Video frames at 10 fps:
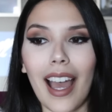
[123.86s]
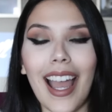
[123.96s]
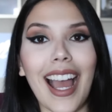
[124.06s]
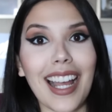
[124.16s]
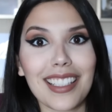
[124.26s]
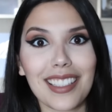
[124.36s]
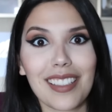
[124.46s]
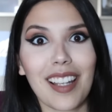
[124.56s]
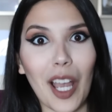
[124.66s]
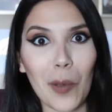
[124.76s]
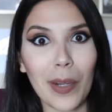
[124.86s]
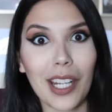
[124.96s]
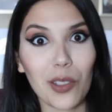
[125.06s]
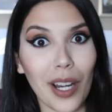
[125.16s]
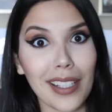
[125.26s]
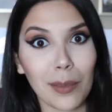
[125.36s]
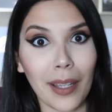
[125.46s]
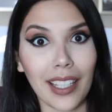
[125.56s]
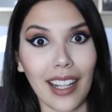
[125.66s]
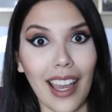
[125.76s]
asked, how many trays am
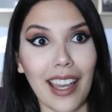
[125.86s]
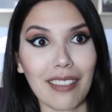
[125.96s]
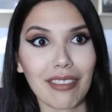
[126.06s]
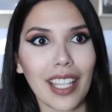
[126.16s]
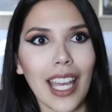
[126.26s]
I going to have?